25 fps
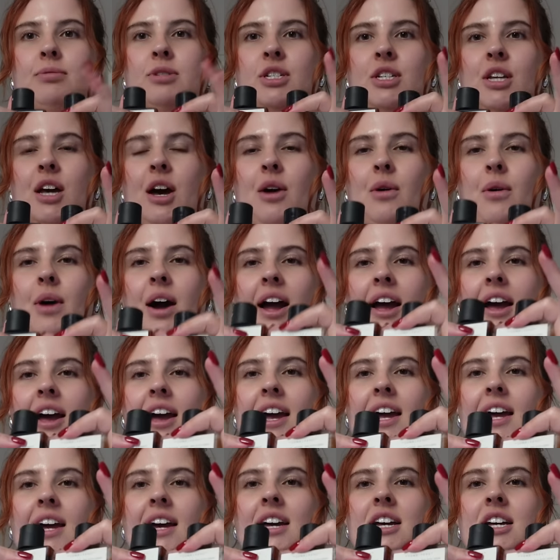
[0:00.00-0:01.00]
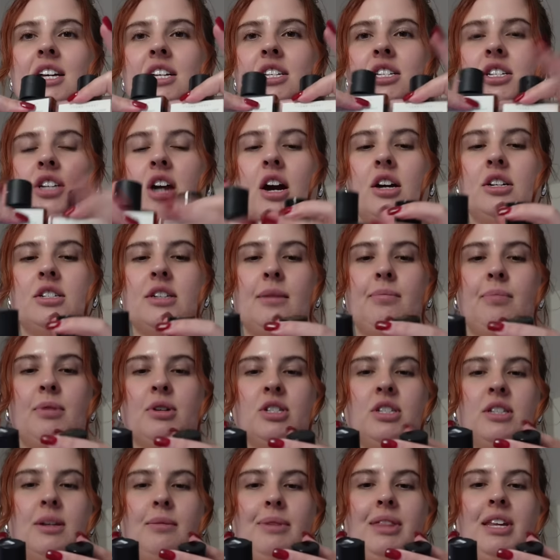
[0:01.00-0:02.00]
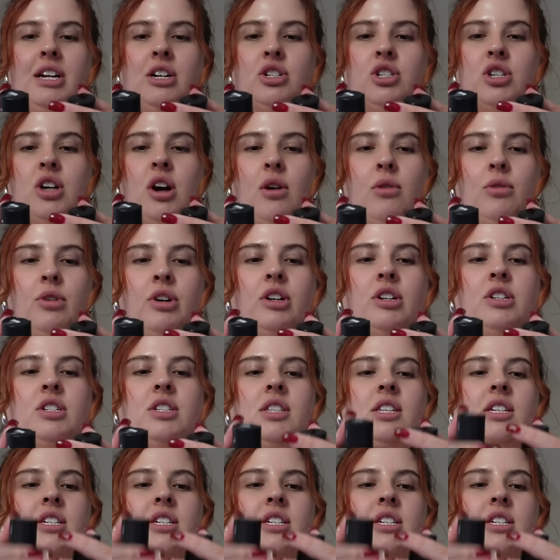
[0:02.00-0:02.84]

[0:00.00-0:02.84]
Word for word: So I stocked up on some of their toners.